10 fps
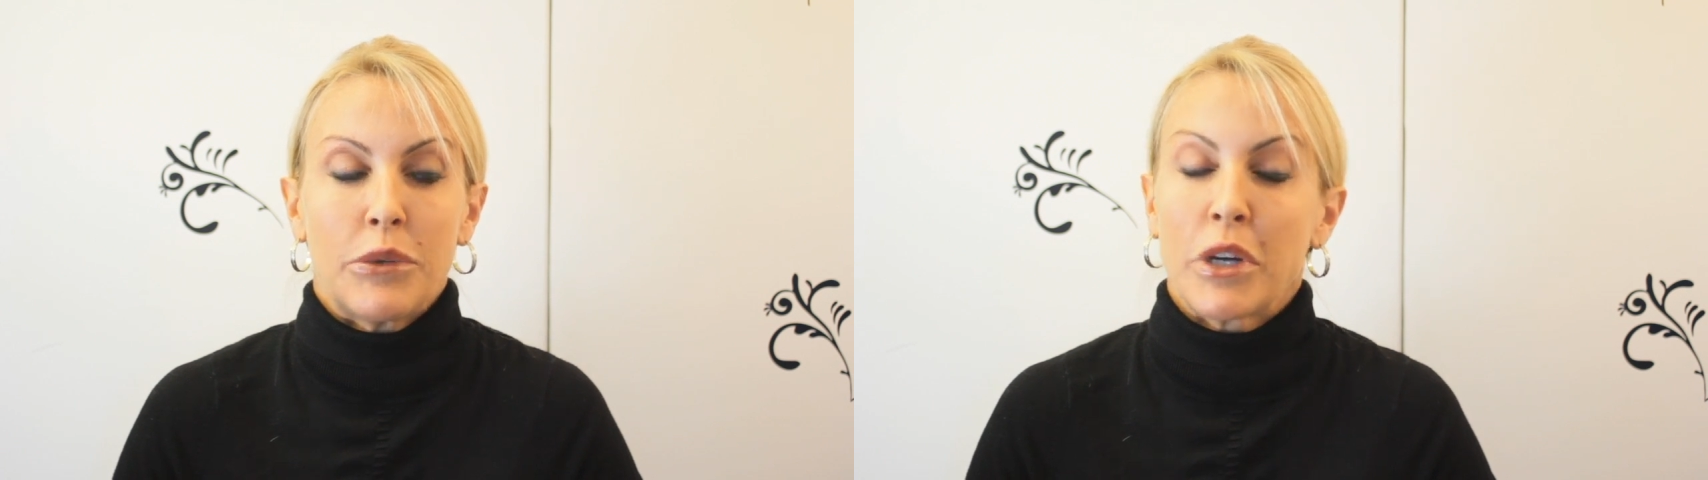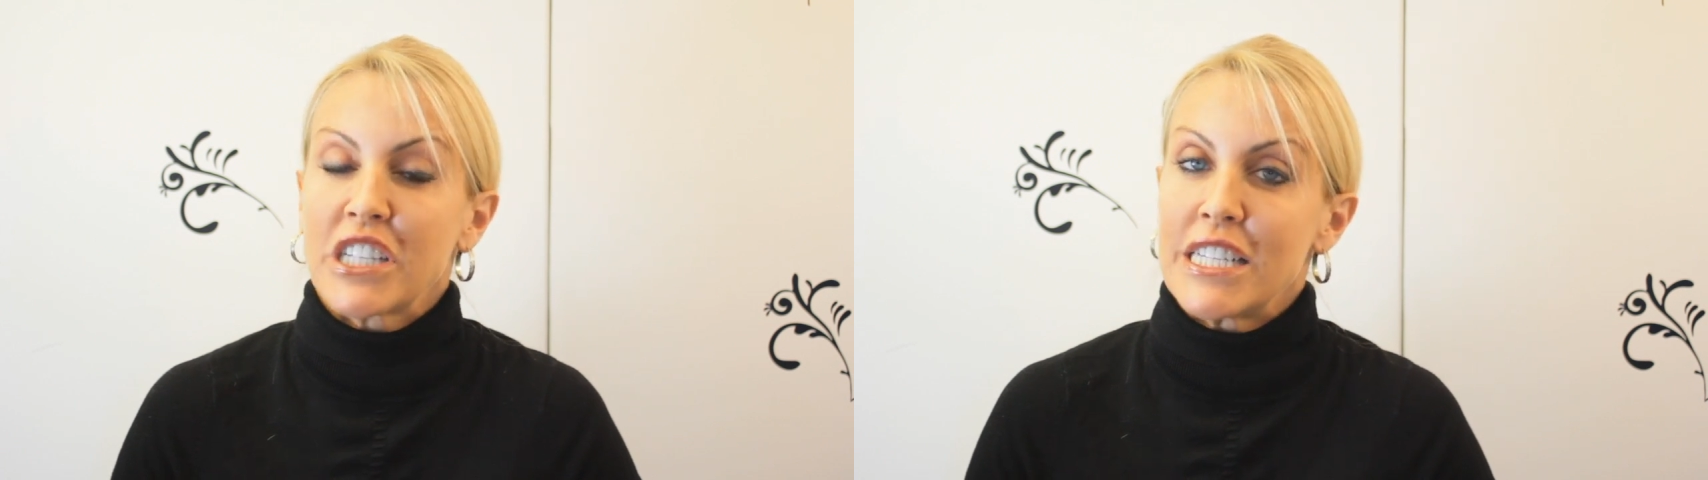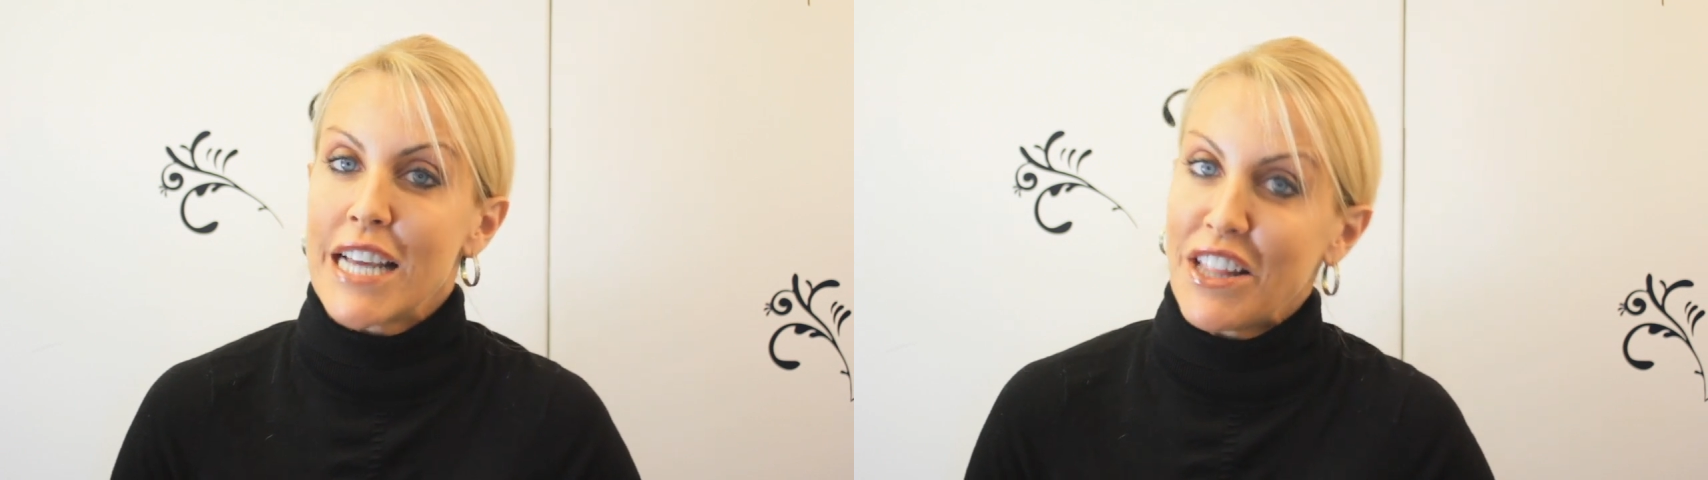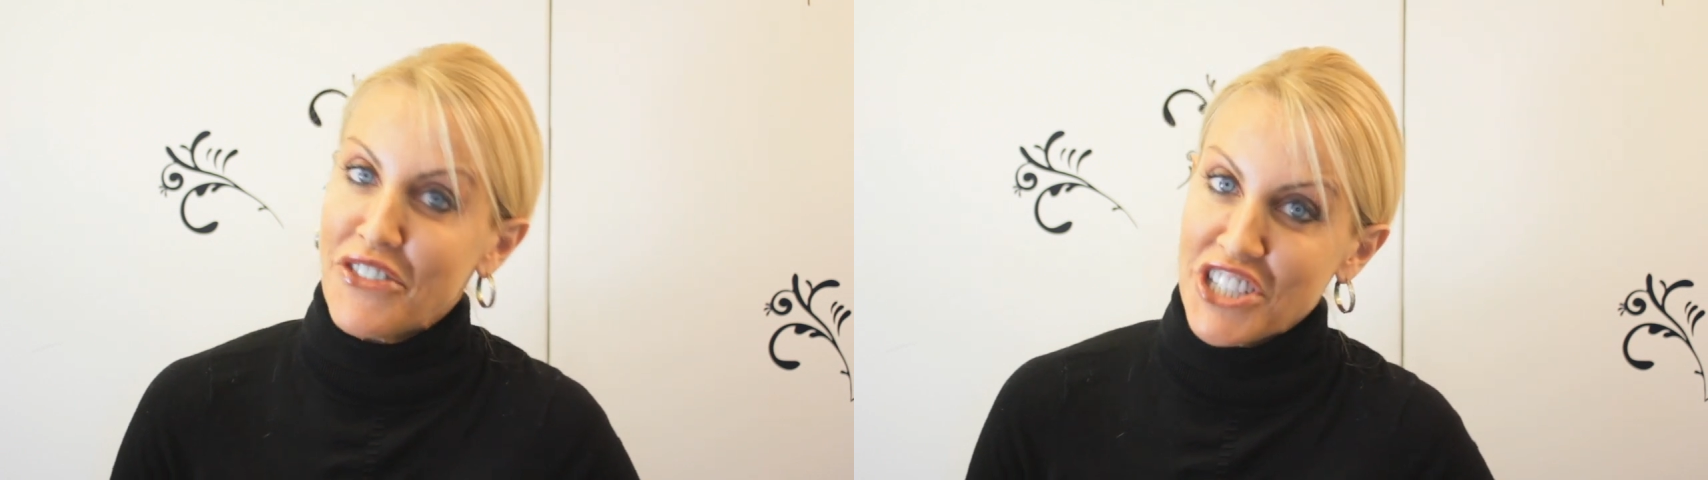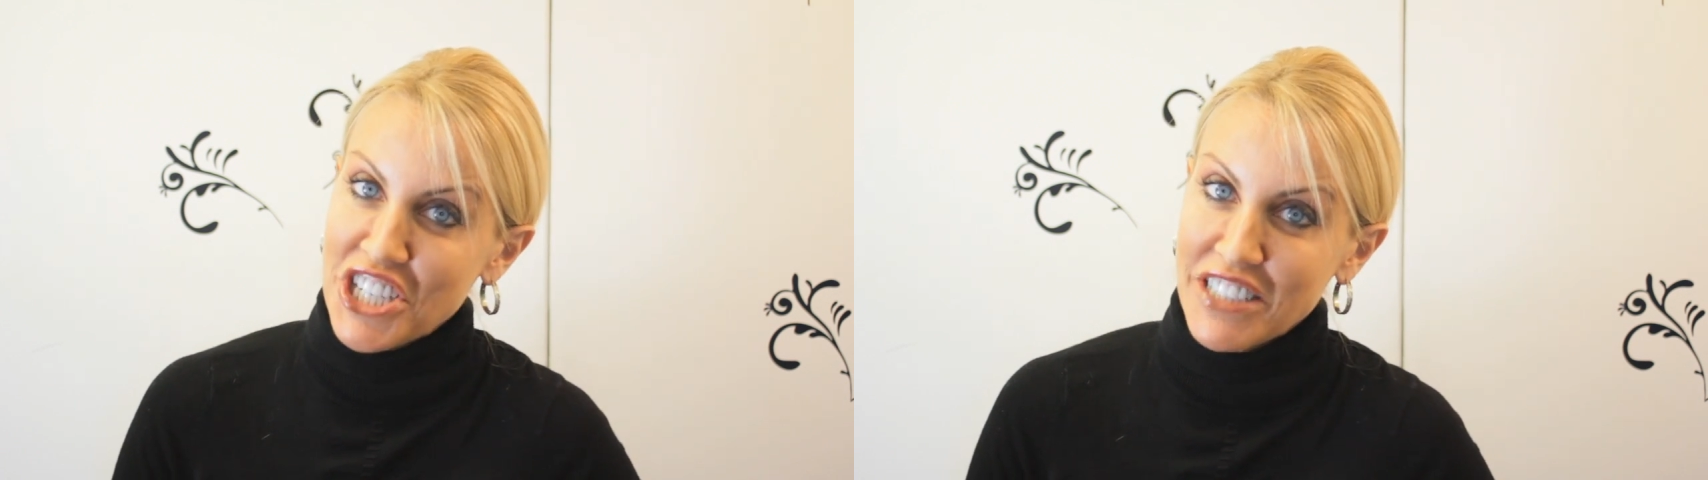worked on
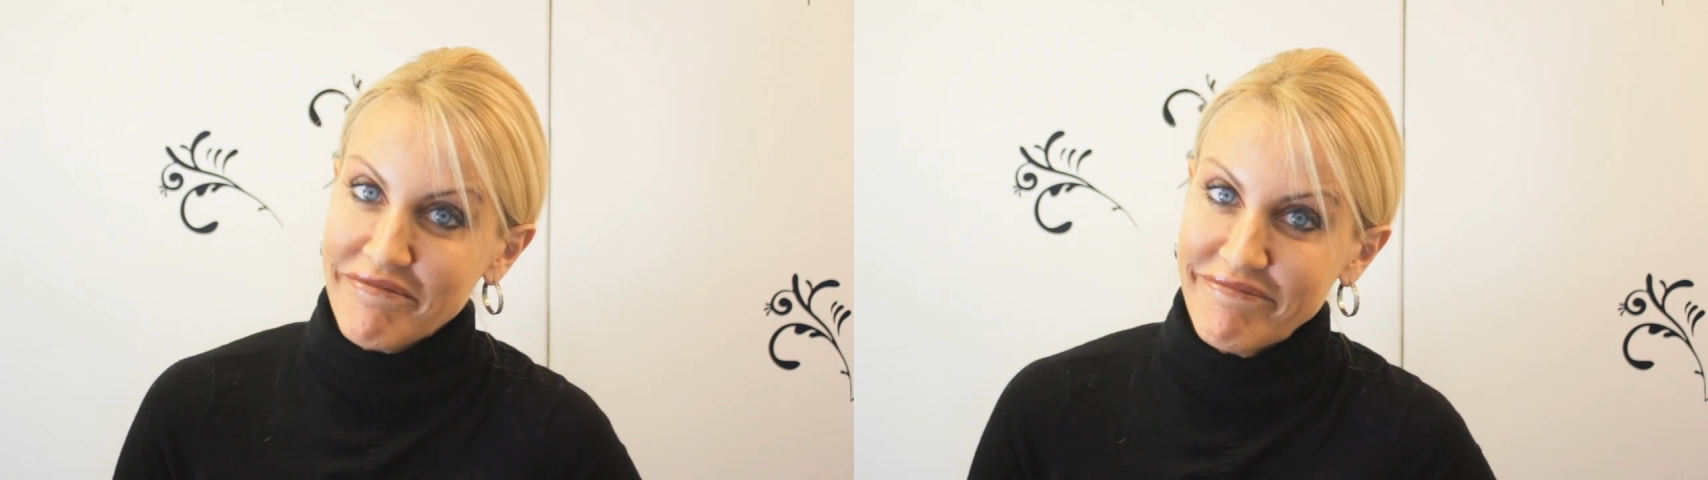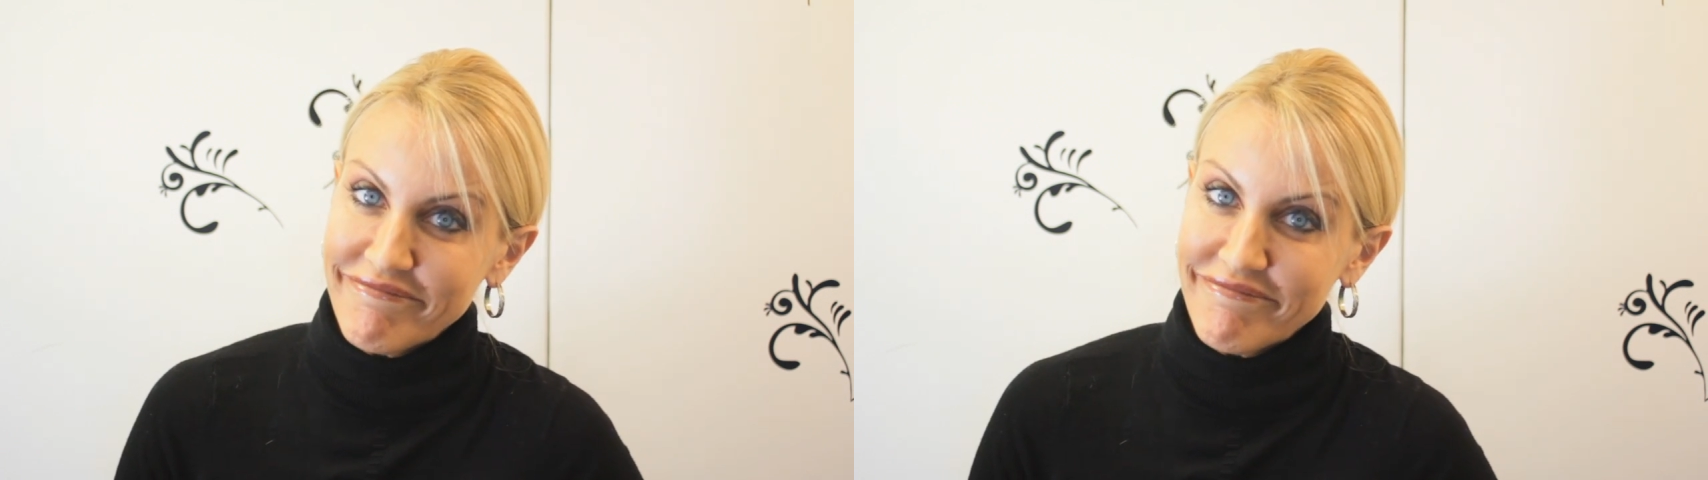television.